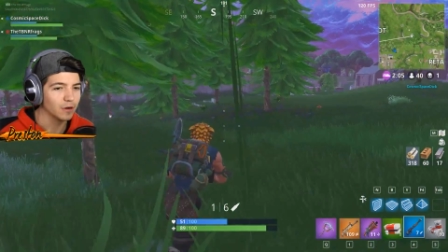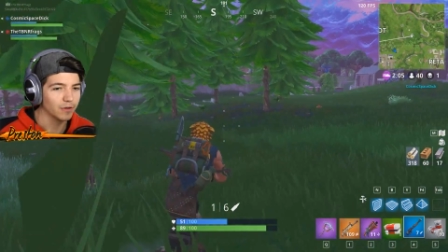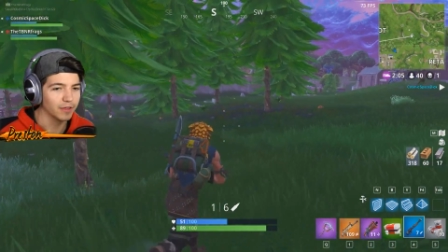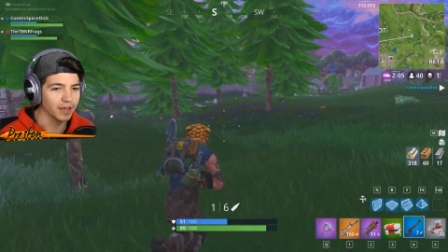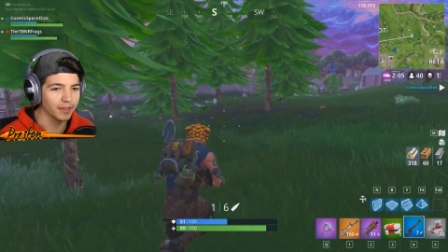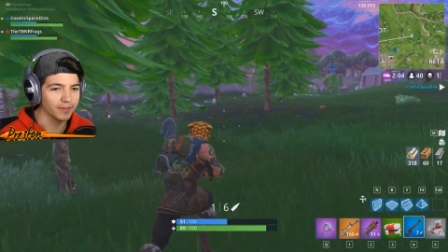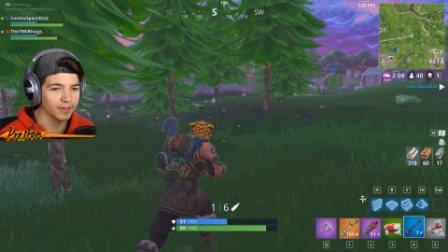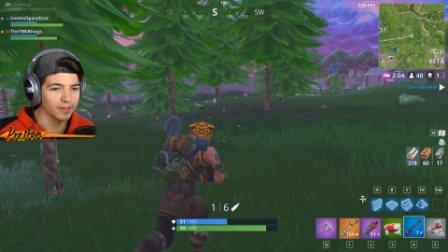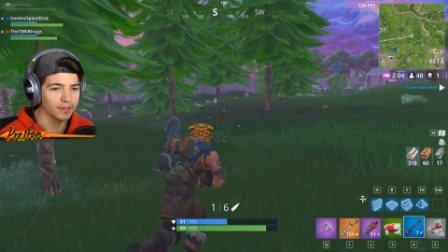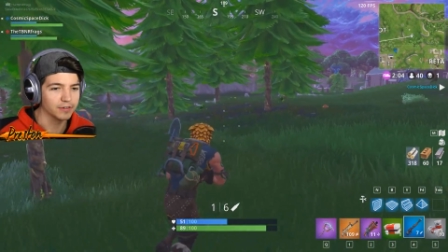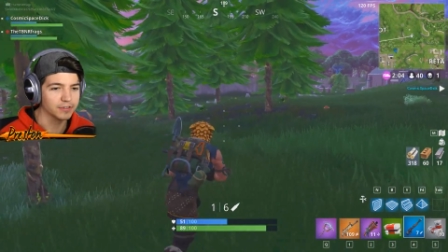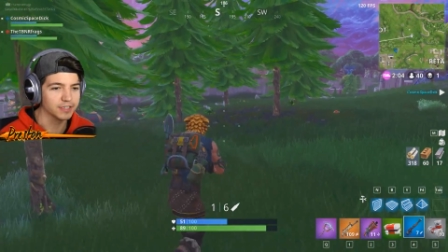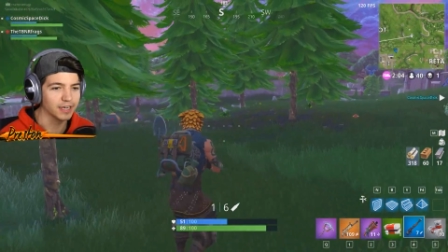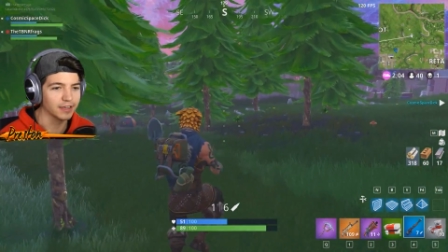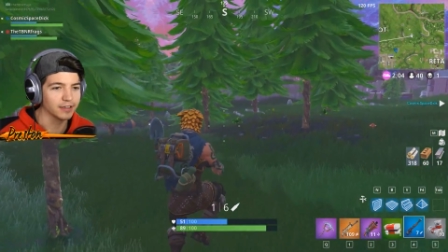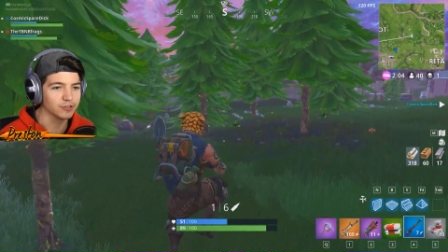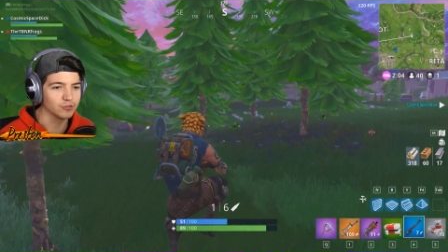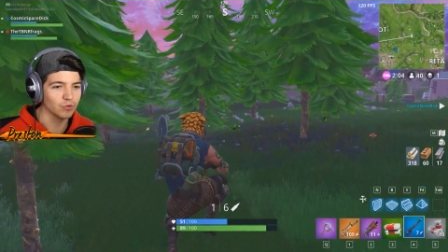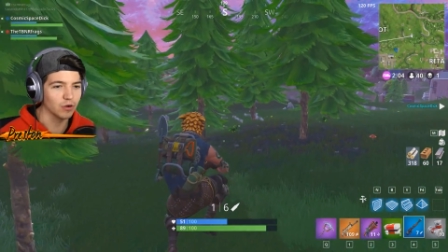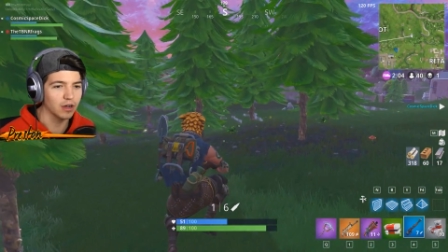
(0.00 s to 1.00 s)
Oh yeah, the other side
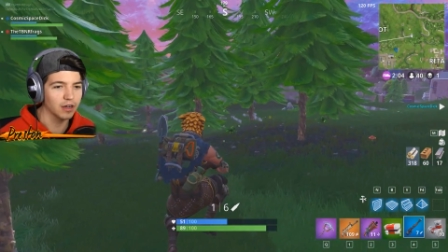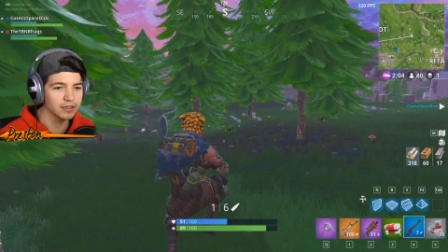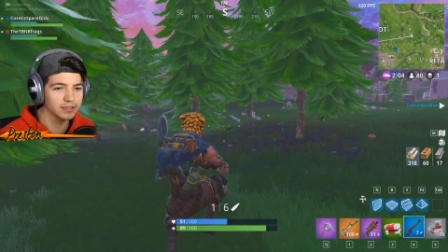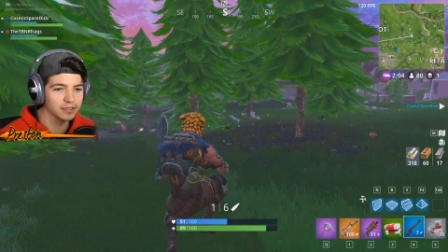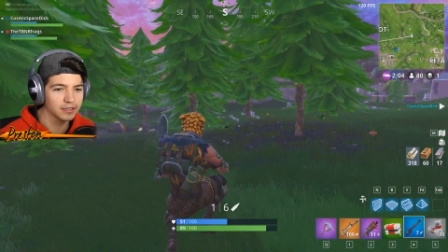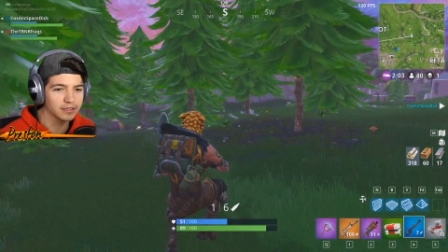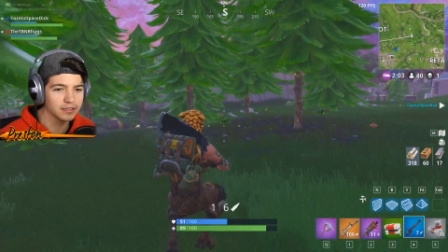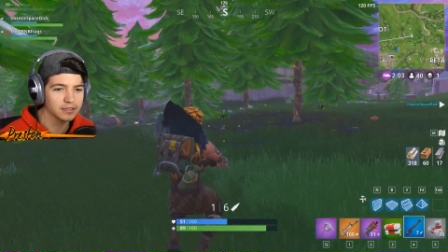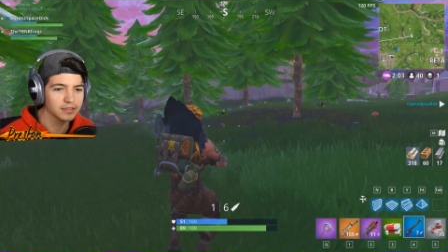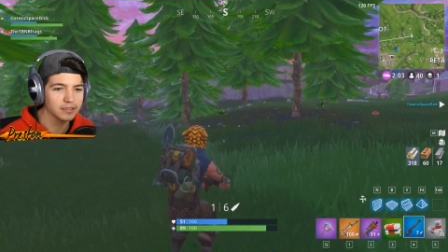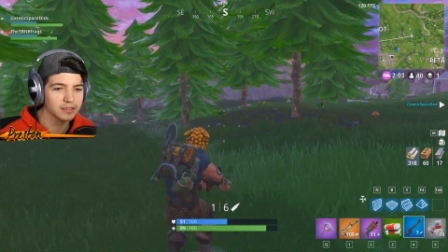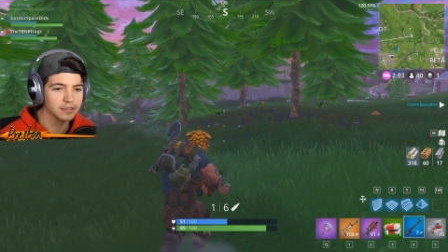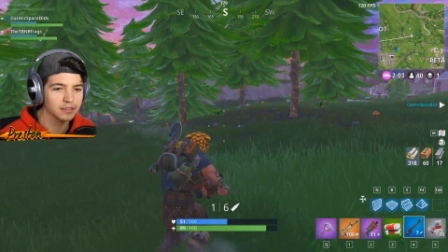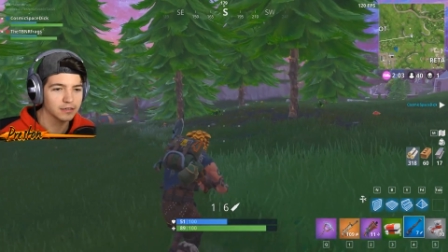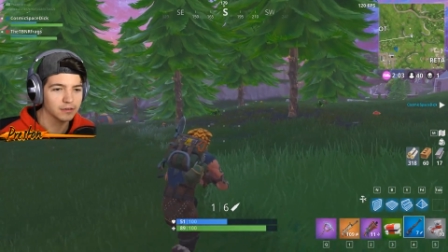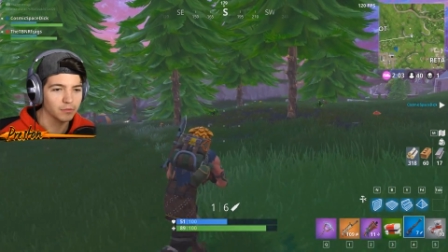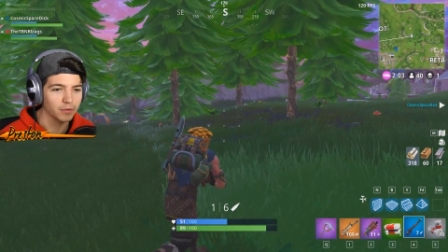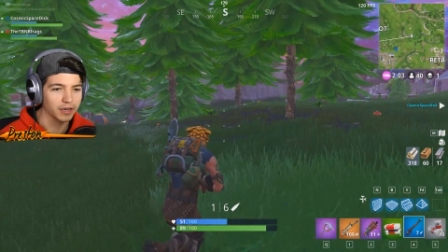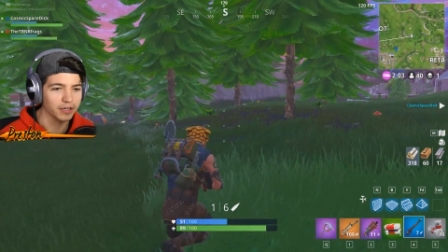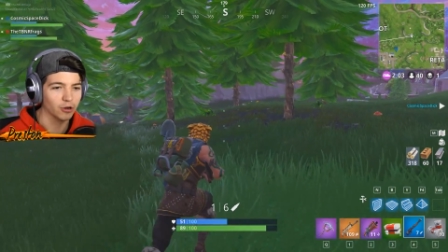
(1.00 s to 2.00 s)
of this rock.
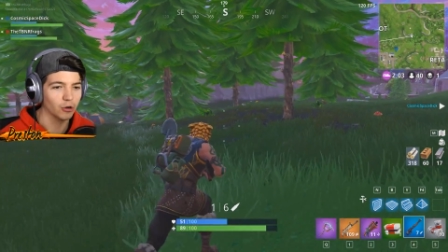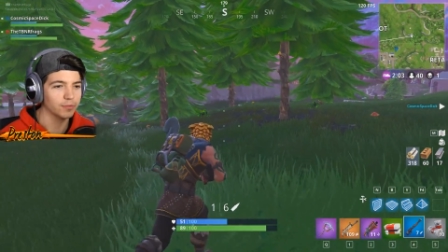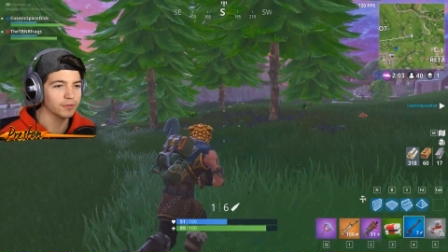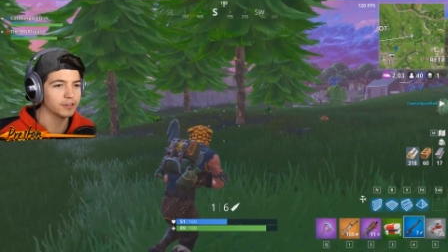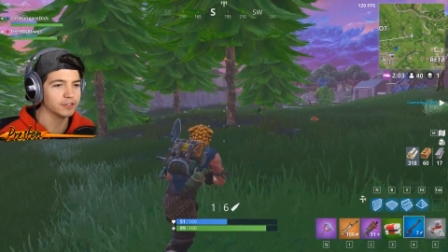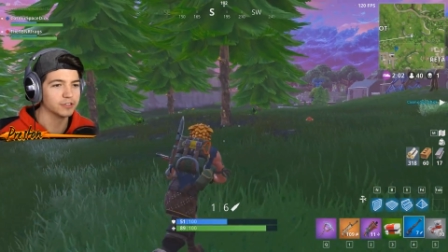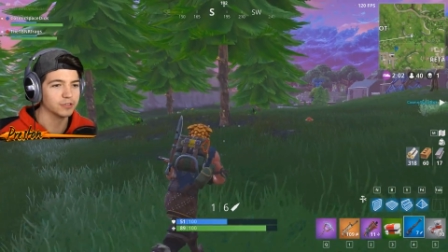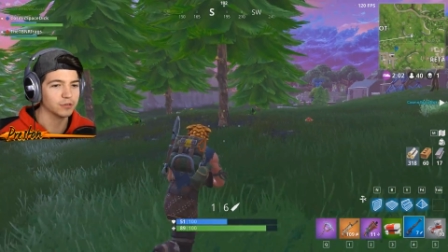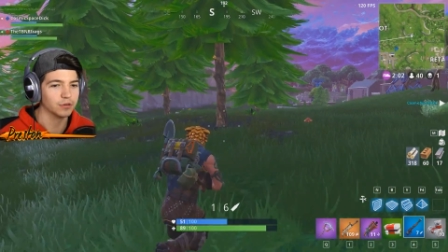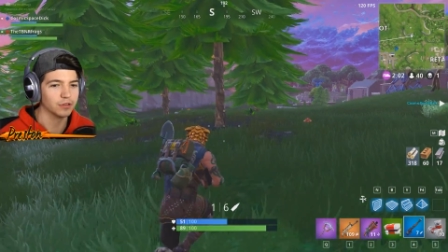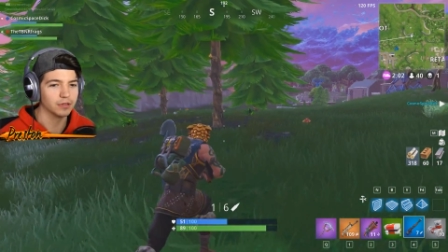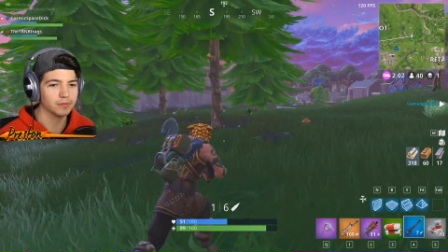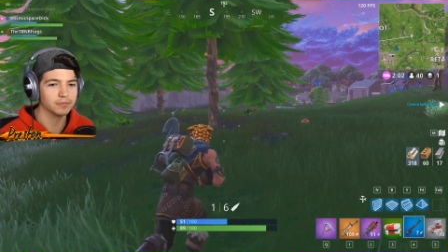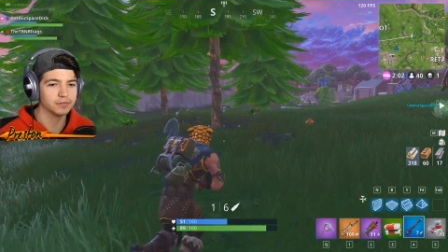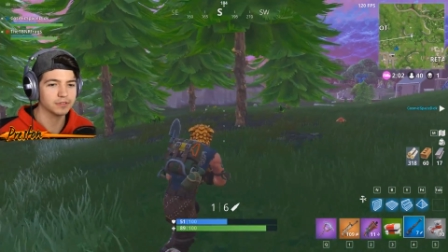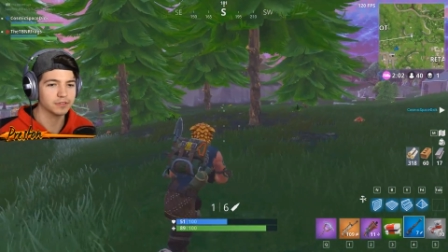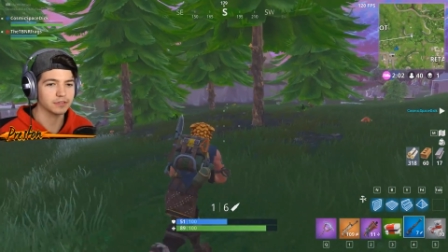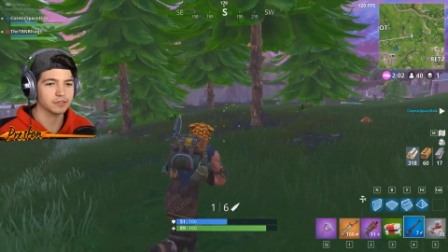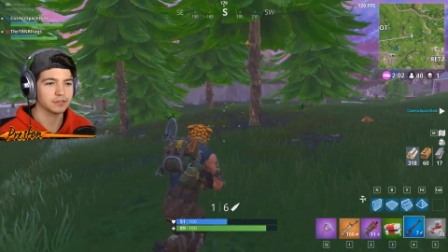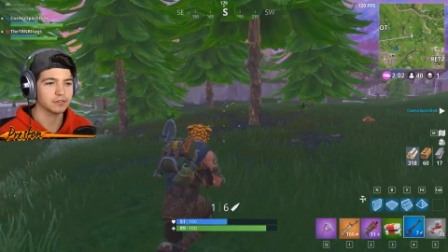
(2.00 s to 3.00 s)
Well, I hope there's two of
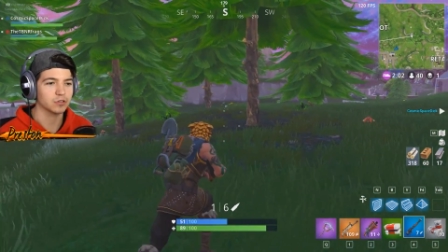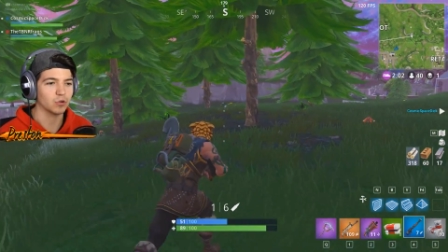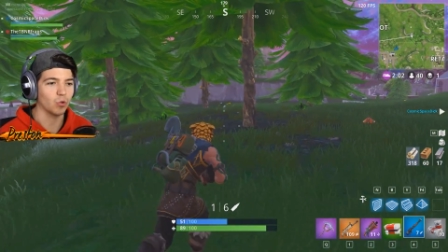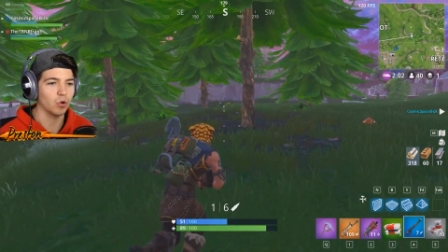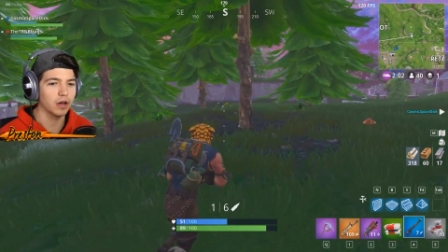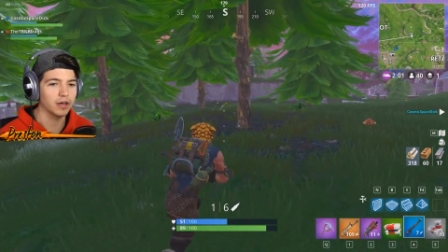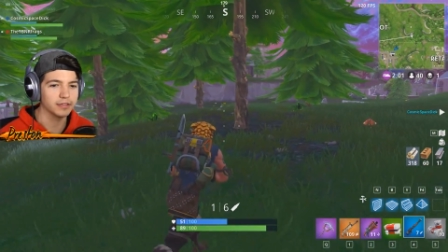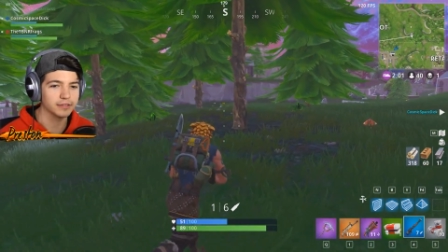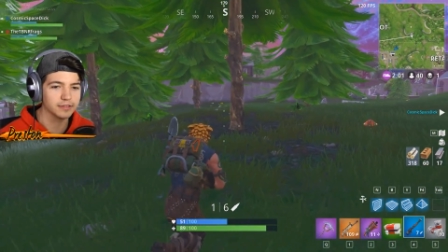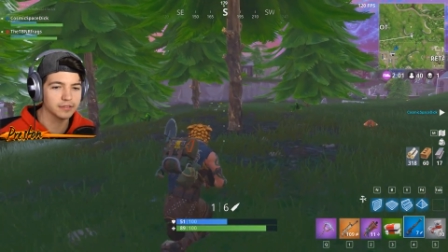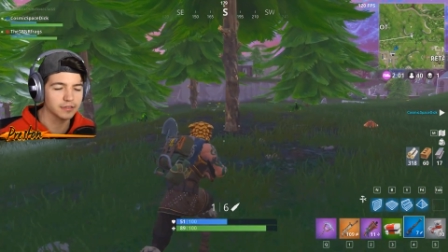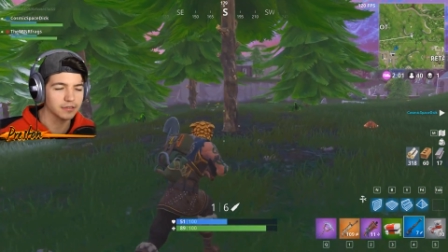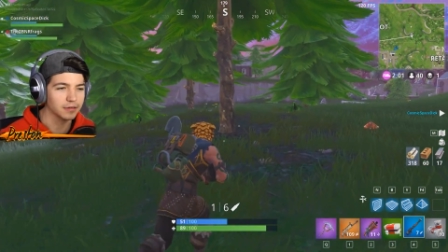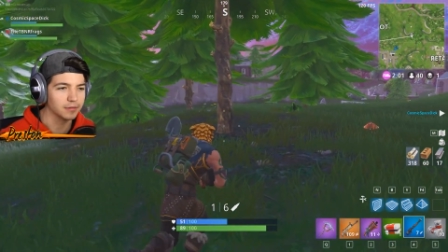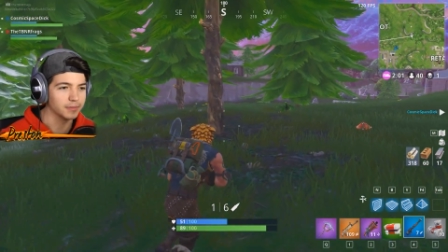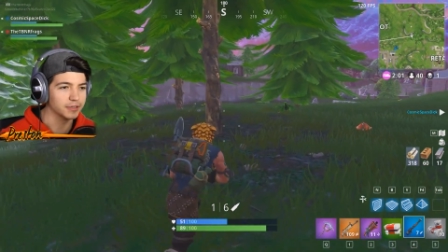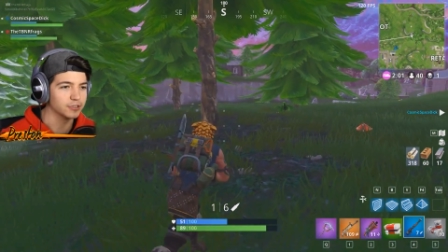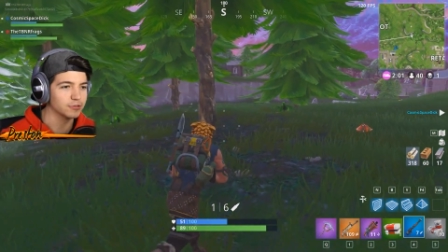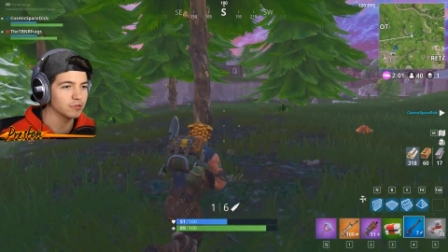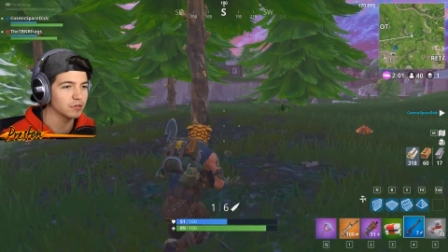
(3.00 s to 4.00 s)
them. Squads.
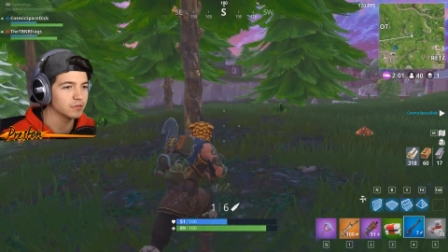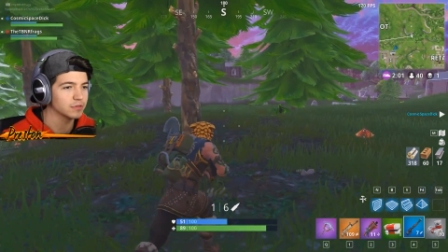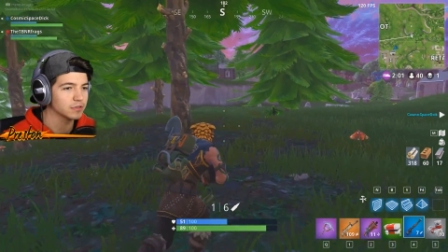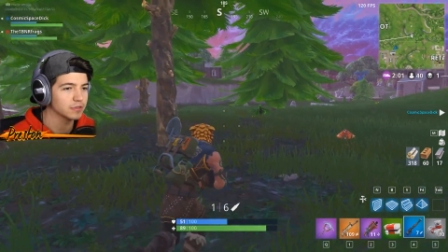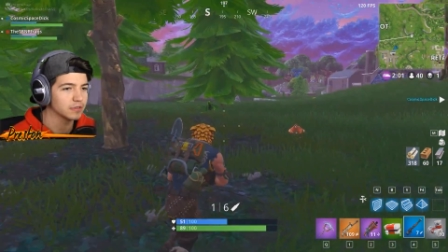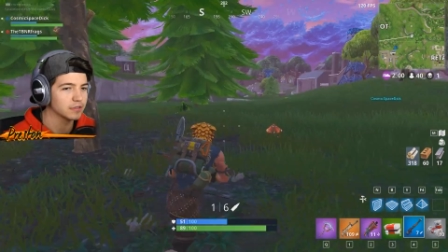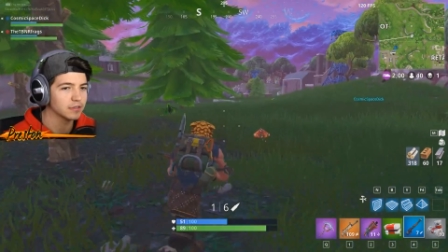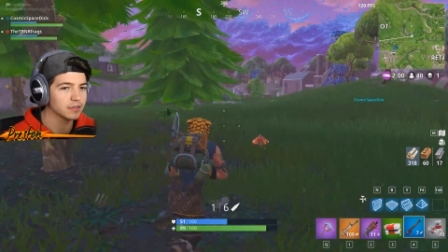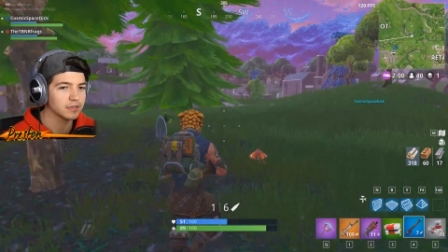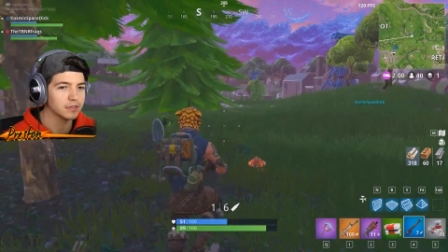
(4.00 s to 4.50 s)
I mean duos.